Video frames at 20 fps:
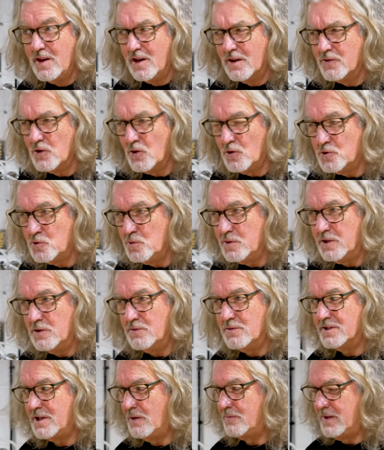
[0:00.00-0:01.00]
Of course we do,
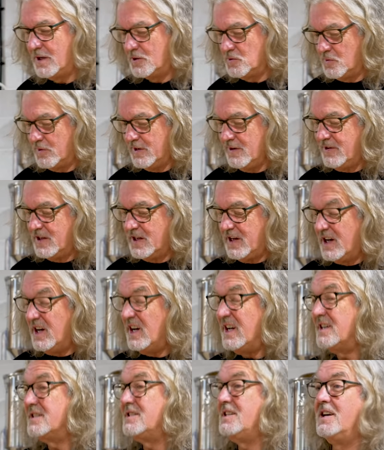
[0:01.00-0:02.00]
and sometimes we're even
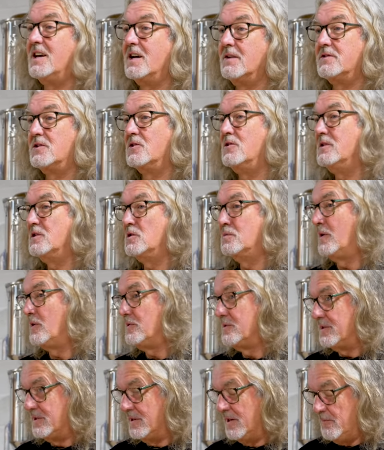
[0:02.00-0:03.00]
irked enough to respond to